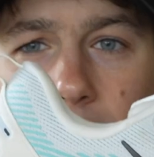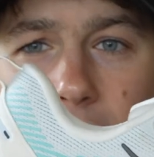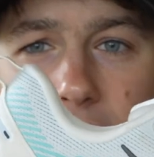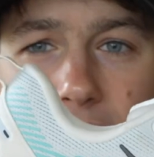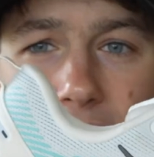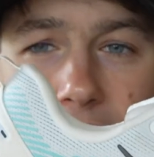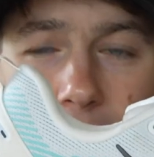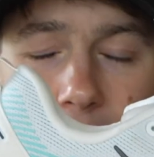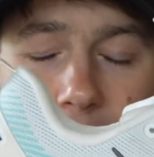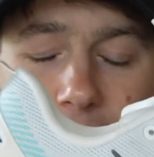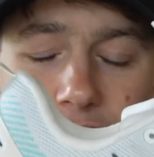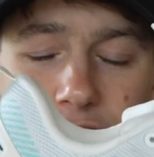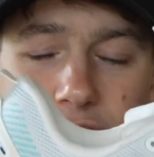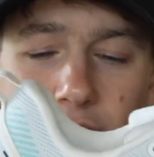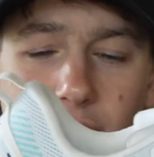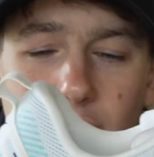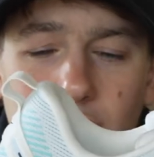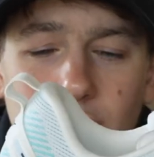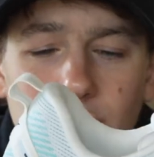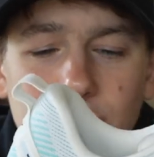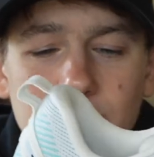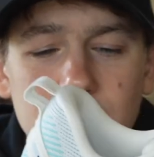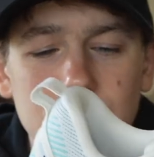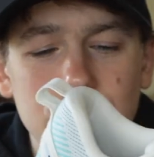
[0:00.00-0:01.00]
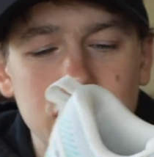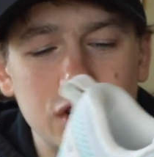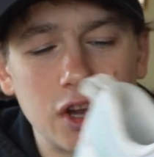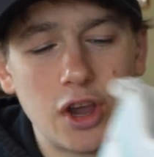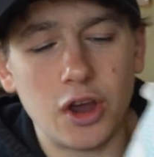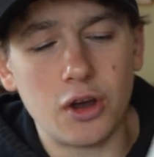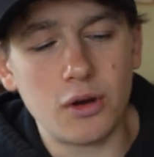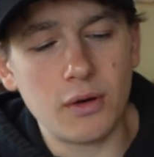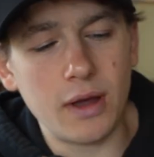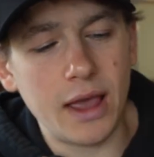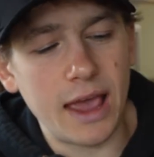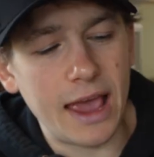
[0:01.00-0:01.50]
Now the star of this
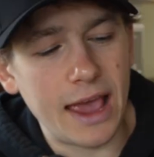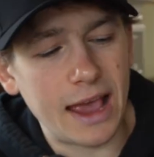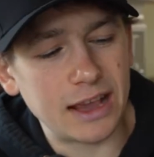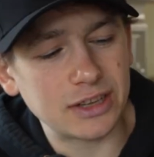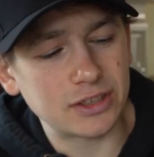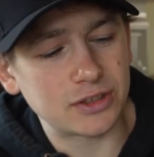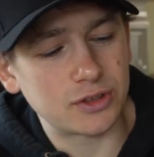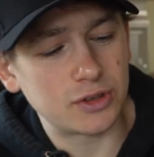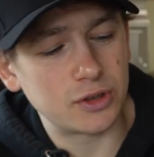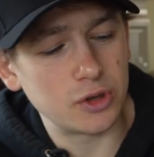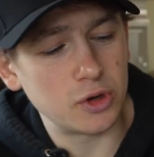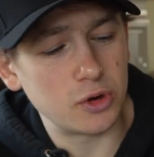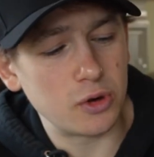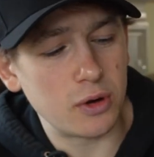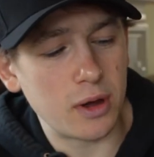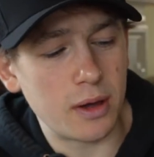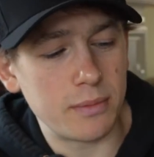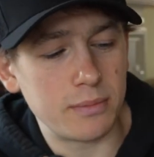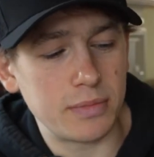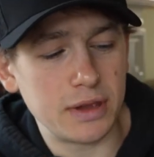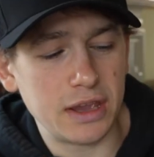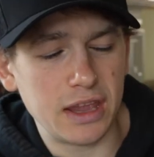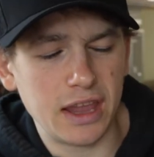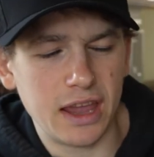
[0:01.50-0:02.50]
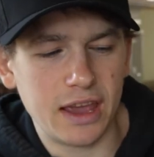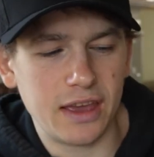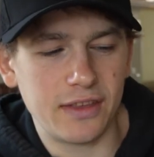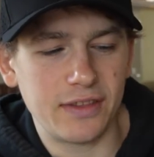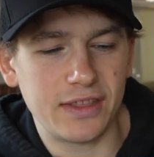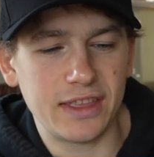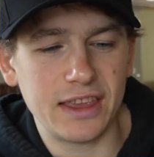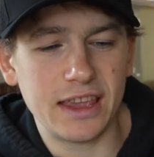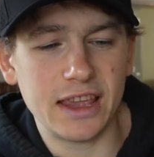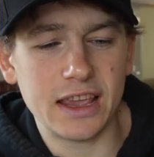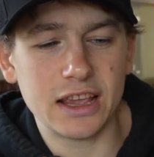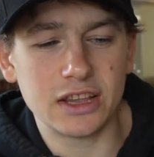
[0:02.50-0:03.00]
show has to be
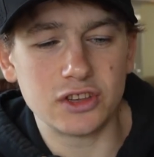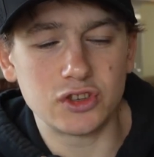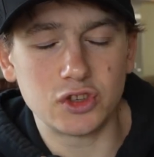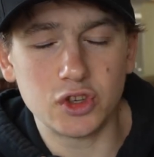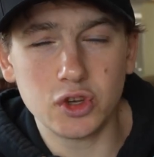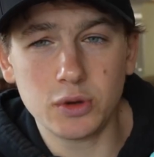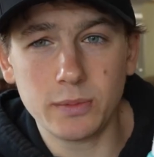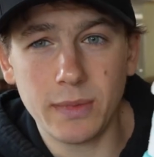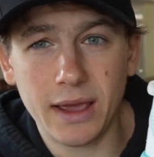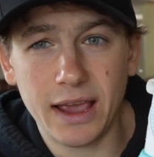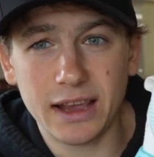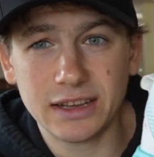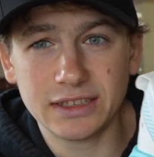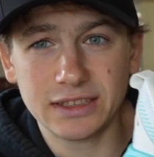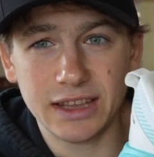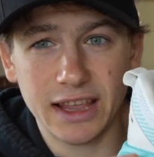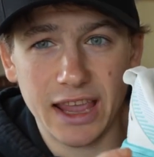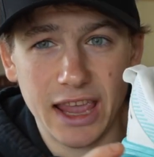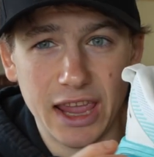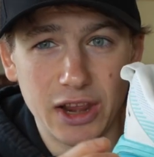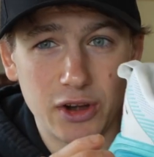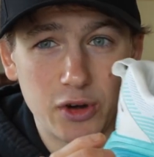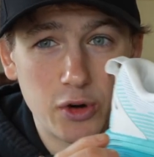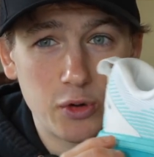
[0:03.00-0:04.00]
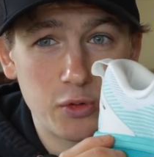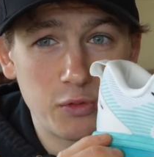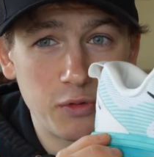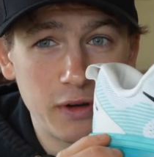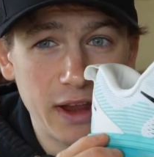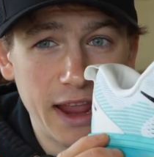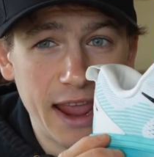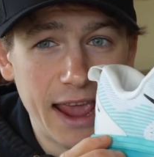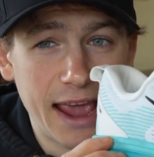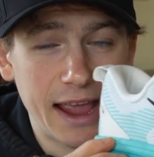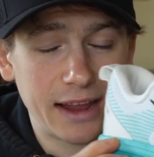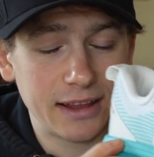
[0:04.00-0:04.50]
the ZoomX and
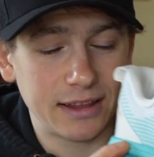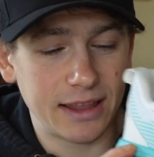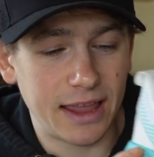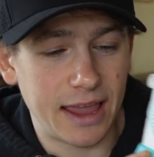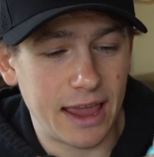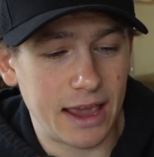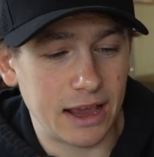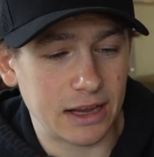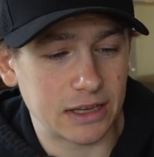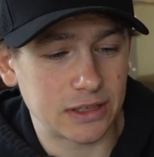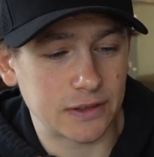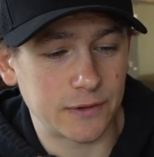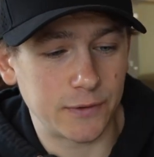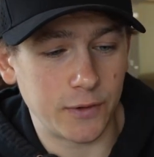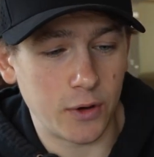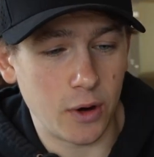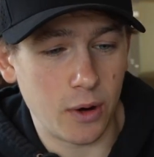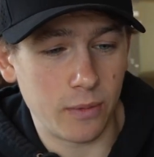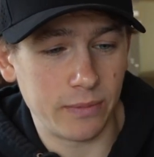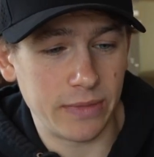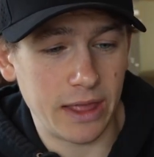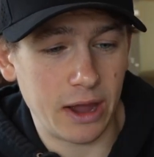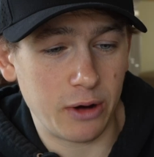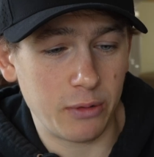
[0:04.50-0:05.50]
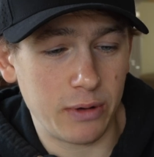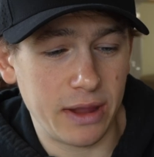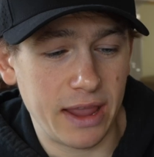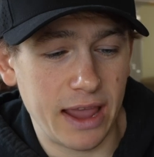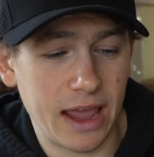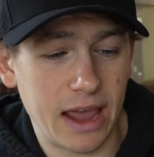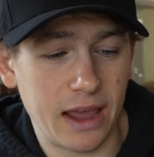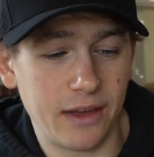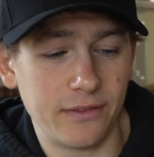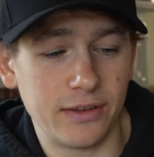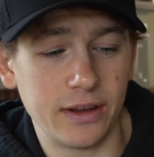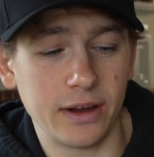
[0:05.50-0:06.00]
ReactX foam that we
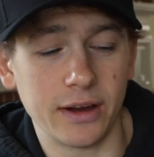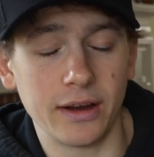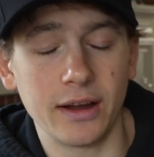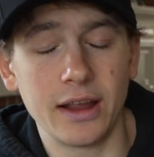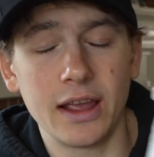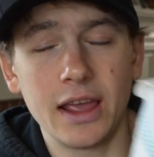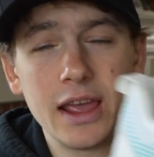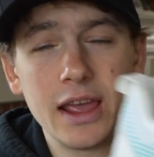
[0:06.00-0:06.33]
have here.